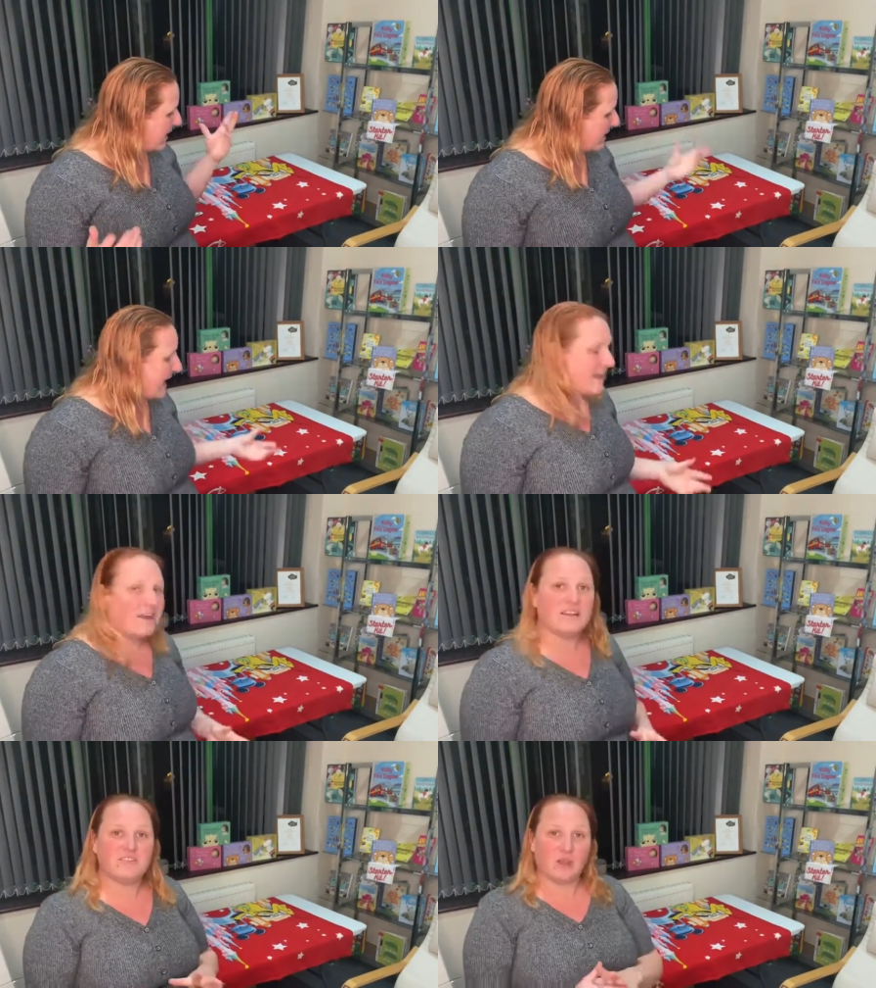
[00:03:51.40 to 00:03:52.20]

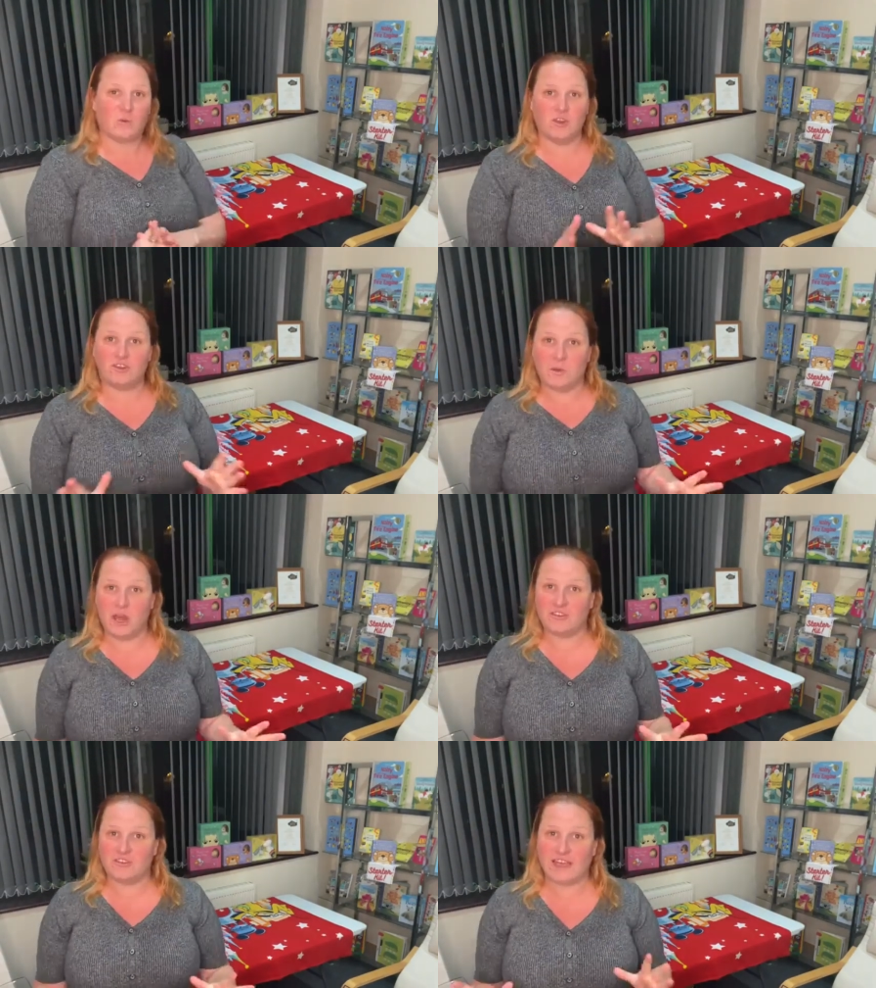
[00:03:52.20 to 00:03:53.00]
Again, I don't want you to
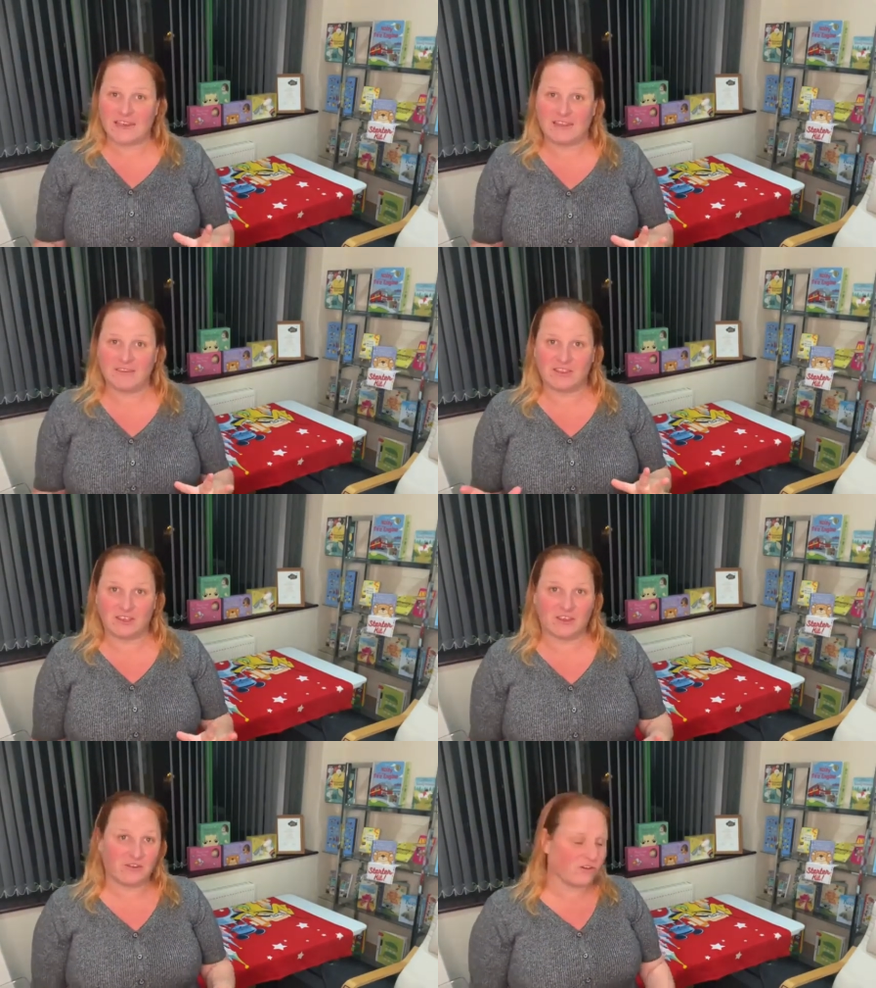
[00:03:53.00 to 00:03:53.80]
purchase anything that you're